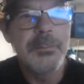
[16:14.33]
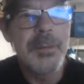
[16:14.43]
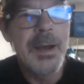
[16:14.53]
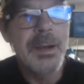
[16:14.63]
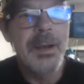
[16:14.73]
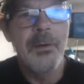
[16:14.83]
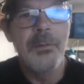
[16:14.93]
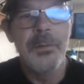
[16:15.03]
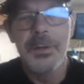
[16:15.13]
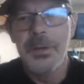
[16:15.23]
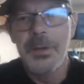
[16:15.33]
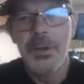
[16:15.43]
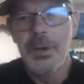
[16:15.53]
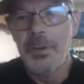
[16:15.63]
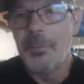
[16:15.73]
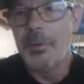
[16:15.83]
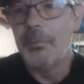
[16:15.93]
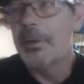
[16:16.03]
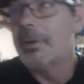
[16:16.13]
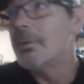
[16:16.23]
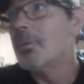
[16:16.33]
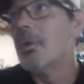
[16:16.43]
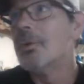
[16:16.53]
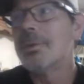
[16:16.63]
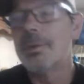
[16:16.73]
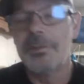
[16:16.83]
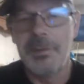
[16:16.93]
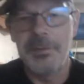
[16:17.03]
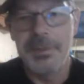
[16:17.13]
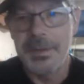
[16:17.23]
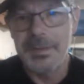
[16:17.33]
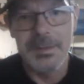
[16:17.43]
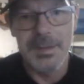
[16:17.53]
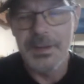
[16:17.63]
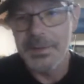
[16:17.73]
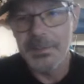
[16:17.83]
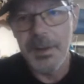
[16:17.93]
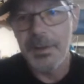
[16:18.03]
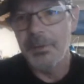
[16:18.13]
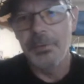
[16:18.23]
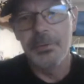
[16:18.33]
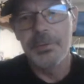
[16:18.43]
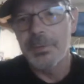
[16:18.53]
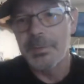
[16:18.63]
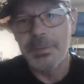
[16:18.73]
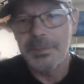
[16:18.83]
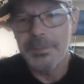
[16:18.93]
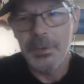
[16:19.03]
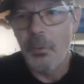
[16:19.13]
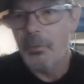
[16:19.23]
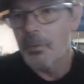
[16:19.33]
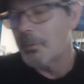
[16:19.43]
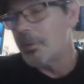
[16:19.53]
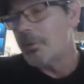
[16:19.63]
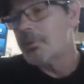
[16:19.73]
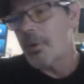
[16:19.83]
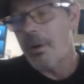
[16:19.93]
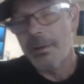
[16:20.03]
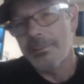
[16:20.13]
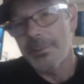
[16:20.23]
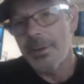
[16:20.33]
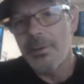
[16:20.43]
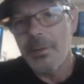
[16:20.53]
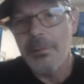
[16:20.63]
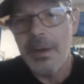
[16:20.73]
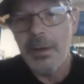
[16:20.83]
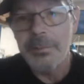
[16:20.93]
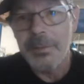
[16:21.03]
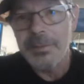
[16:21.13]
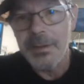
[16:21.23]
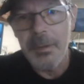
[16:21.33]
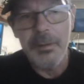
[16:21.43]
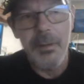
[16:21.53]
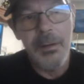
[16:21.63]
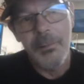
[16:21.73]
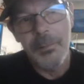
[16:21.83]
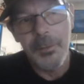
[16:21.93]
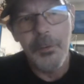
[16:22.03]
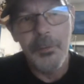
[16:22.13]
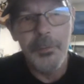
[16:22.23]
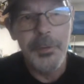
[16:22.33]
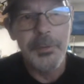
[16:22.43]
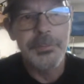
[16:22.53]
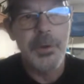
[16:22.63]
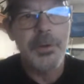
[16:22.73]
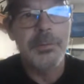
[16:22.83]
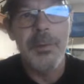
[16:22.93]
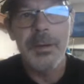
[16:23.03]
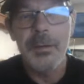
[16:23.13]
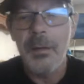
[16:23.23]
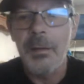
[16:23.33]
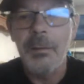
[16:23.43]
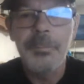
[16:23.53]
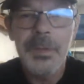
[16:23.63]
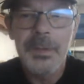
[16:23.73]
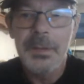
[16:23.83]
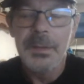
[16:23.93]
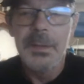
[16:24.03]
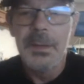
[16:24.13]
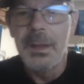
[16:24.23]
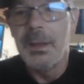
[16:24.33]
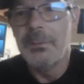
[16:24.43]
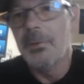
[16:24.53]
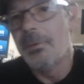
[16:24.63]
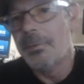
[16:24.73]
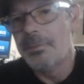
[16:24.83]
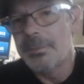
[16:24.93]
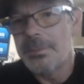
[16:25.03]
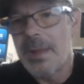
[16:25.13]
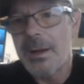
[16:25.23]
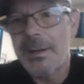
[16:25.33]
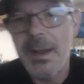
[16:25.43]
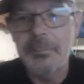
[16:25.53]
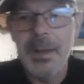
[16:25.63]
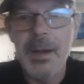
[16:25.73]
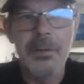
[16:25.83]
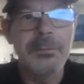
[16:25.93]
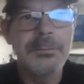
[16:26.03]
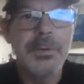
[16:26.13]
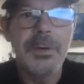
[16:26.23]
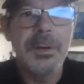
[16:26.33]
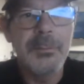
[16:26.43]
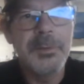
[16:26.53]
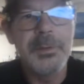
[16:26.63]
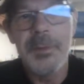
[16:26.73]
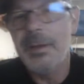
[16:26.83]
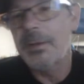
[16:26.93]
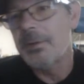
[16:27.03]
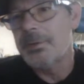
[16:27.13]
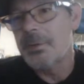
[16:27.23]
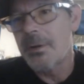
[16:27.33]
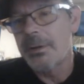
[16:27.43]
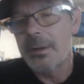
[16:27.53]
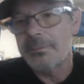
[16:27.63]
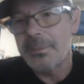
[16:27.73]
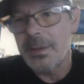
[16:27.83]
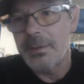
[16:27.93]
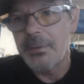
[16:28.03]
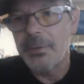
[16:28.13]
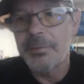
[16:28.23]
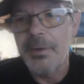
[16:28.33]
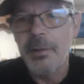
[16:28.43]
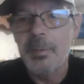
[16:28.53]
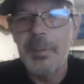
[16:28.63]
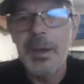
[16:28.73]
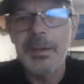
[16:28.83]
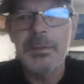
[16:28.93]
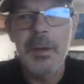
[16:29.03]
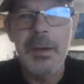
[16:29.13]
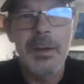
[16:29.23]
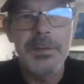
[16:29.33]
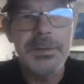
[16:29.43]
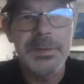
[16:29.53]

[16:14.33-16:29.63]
But if we get too close to the 15th, can I just pay you to go over with your truck? You know, I'll take my car. We will go over your truck and my car, and we'll knock camp down, hook it up to the back of your truck, and then you can follow me back to my house because he's never been here.